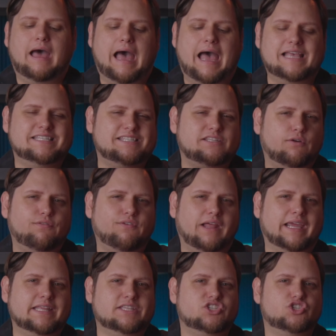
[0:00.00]
I still feel
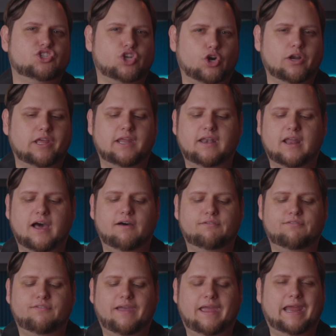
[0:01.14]
like it's sturdy
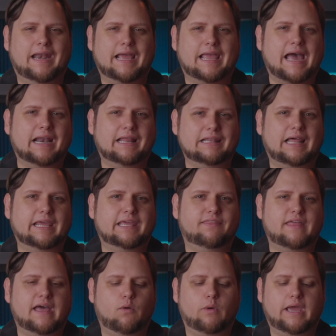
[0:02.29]
enough, and I kind of like it
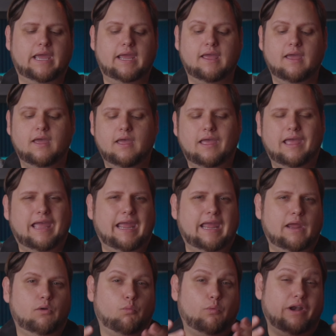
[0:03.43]
that way.
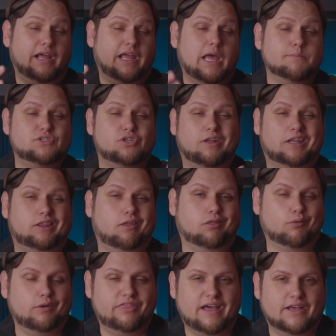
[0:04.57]
And when it comes to like the
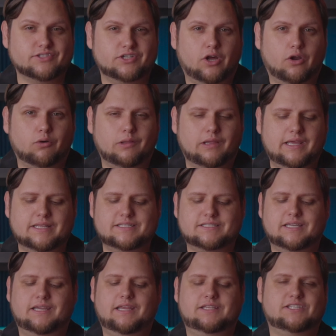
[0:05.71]
$3,000
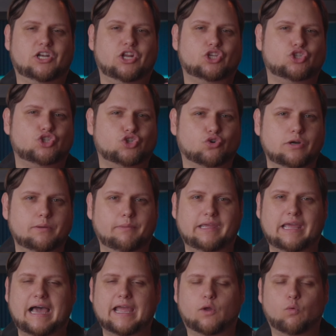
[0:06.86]
lens, it's an extremely
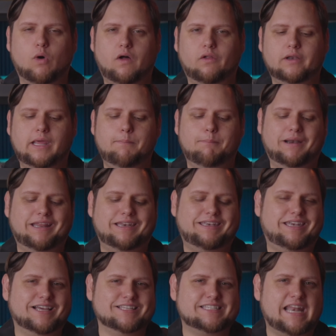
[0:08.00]
high quality, but it
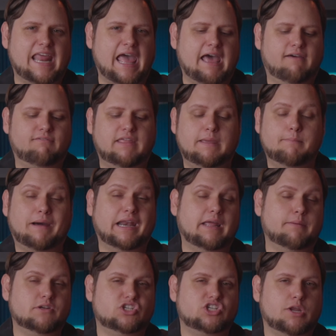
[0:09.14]
doesn't have the in-body
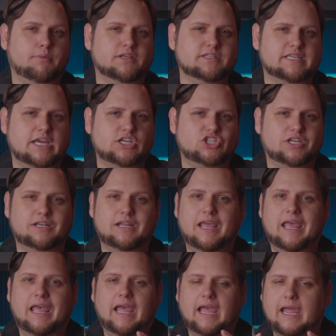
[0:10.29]
image stabilization.
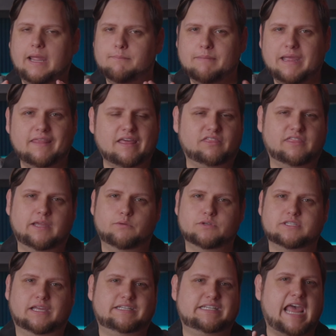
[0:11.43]
And man, that thing
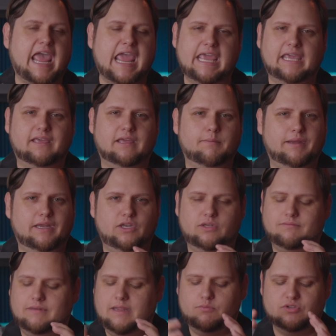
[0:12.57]
was a tank. I mean,
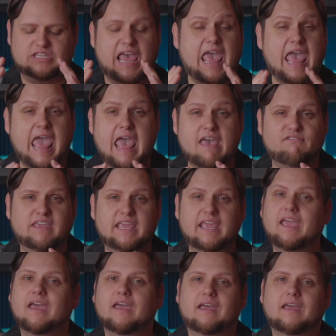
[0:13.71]
it was heavy.